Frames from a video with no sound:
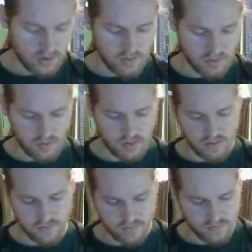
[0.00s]
So
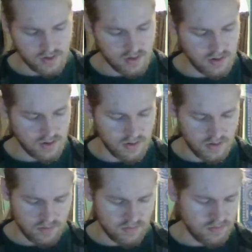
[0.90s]
if
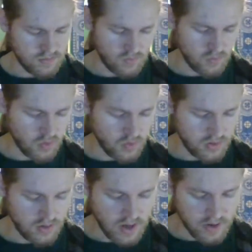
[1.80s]
go
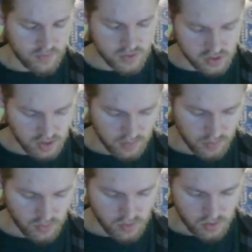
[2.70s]
with an average
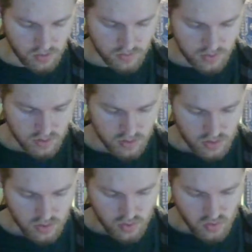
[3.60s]
laborer
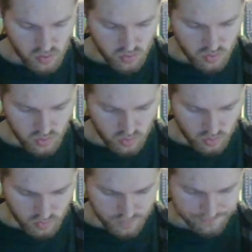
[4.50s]
who